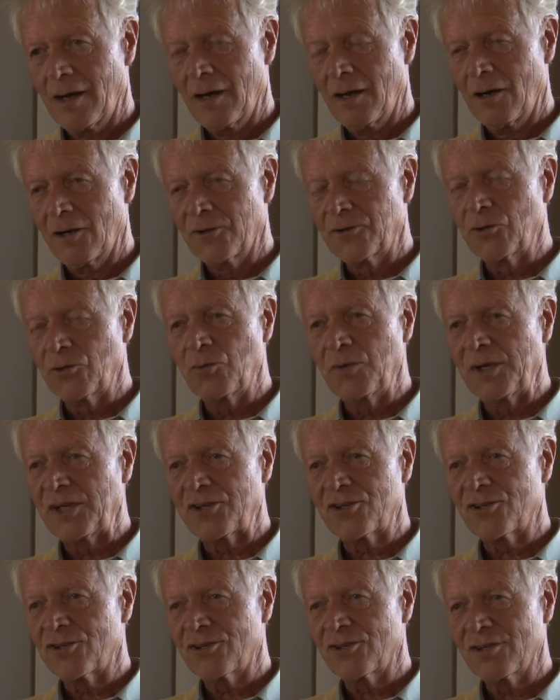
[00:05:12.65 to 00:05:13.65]
onto
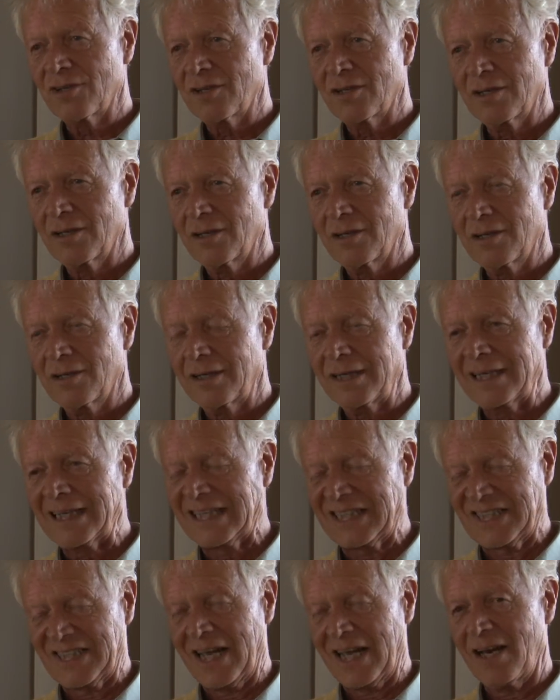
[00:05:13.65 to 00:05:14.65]
which the
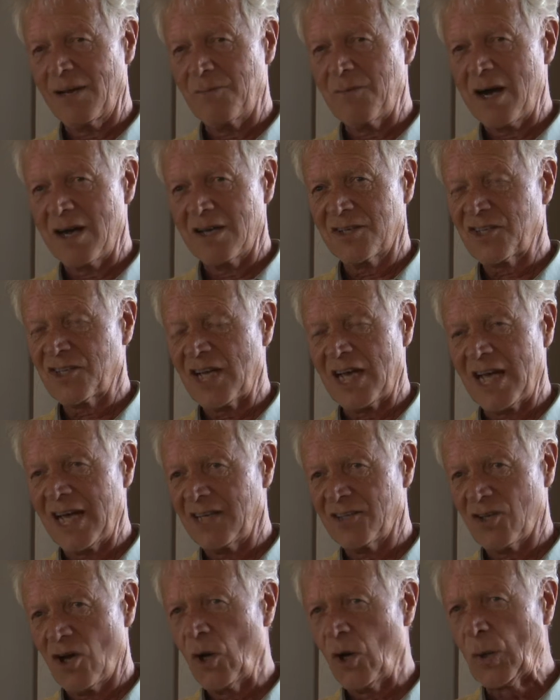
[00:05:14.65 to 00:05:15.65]
cellar master
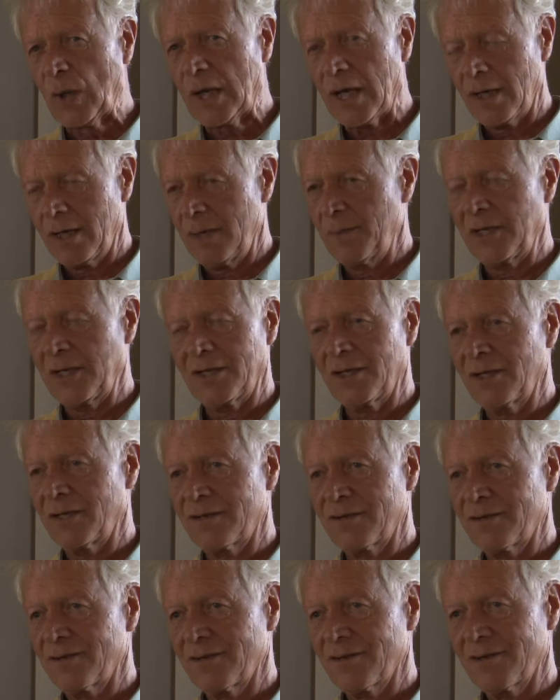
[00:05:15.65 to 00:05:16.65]
has only a limited
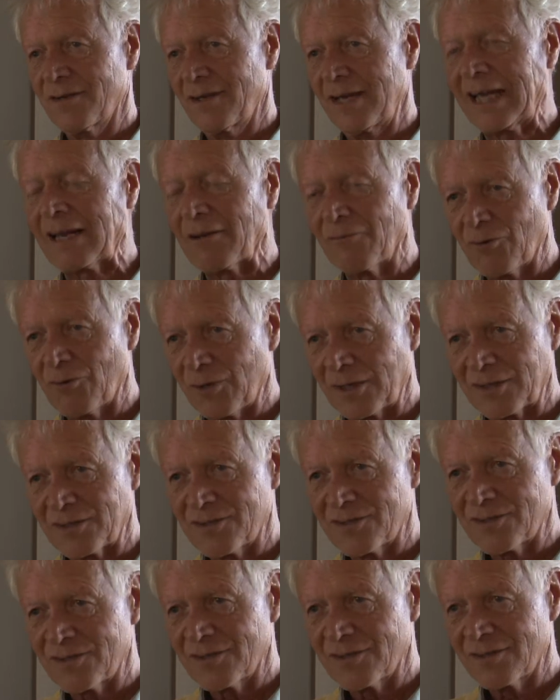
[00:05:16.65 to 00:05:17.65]

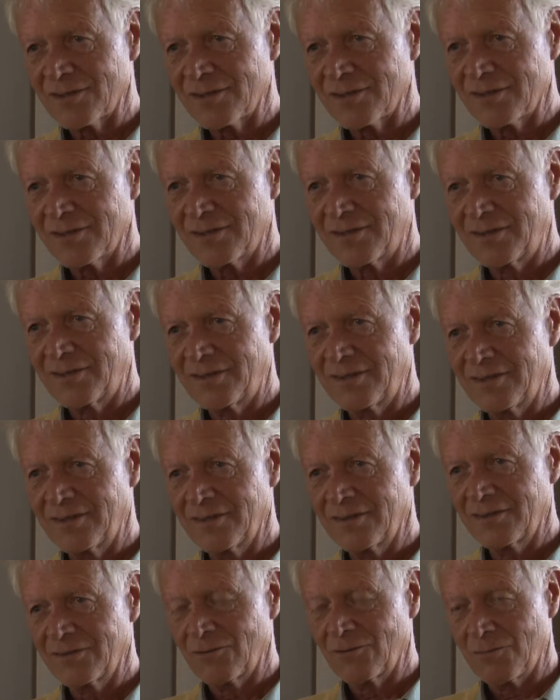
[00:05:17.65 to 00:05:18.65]
influence,
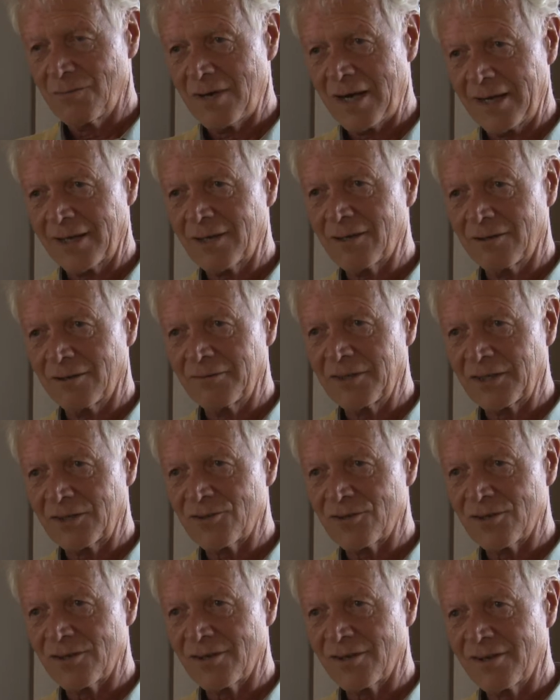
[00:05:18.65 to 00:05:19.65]
to my
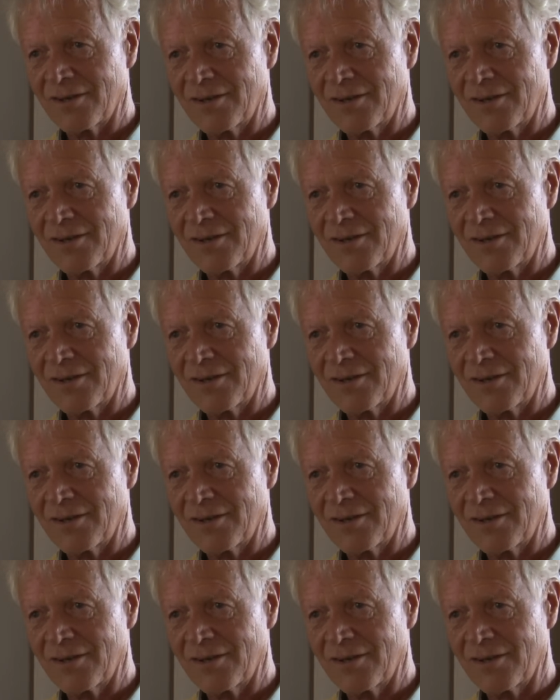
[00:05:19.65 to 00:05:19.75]
conviction.